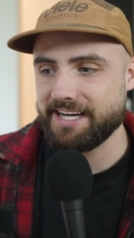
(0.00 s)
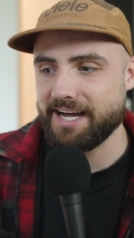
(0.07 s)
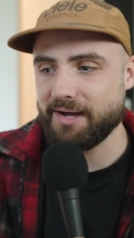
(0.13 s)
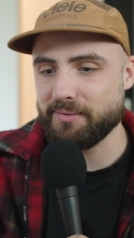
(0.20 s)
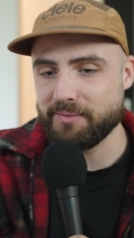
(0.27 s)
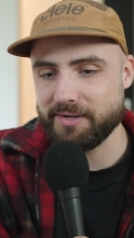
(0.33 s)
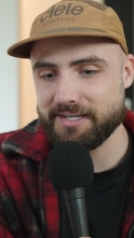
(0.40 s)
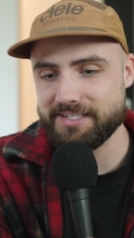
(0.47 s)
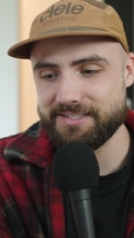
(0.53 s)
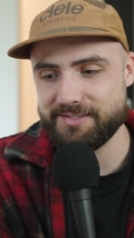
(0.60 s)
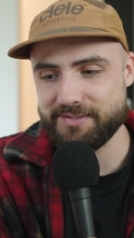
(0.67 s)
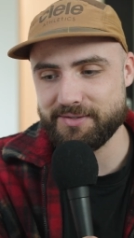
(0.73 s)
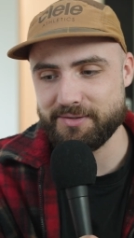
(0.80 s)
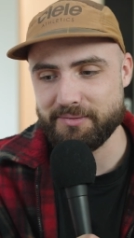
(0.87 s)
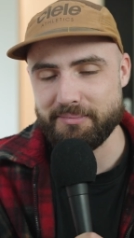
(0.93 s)
I wanted
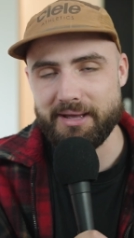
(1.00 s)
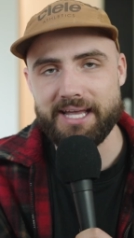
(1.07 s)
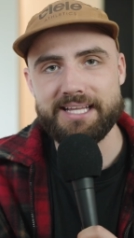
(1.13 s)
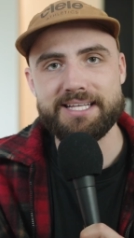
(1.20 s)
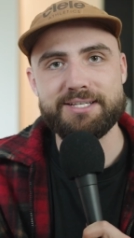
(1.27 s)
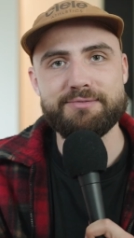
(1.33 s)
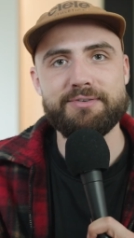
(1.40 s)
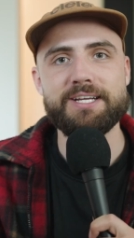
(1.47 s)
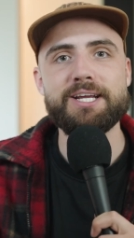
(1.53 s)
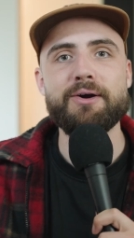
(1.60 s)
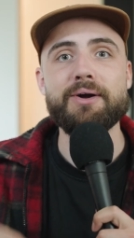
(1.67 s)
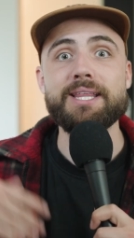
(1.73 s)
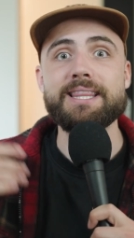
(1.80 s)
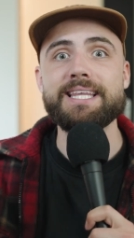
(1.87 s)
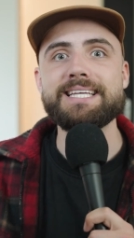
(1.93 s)
to make this video
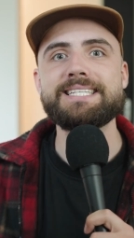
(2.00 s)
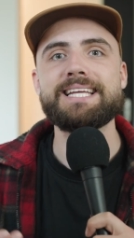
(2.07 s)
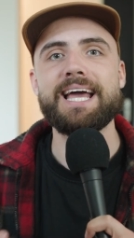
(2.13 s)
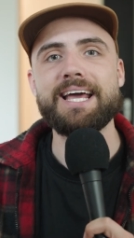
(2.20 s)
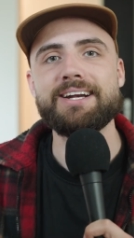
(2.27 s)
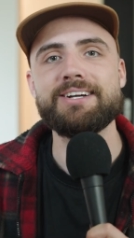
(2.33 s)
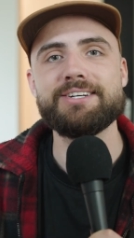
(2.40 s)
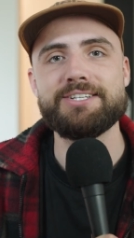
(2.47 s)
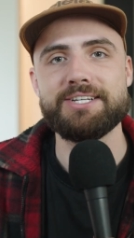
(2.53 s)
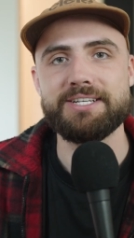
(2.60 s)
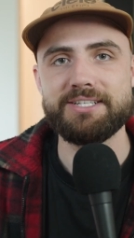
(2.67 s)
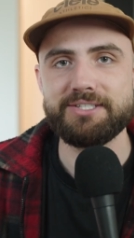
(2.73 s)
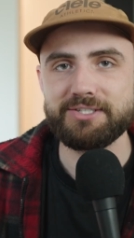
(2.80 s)
in this energy.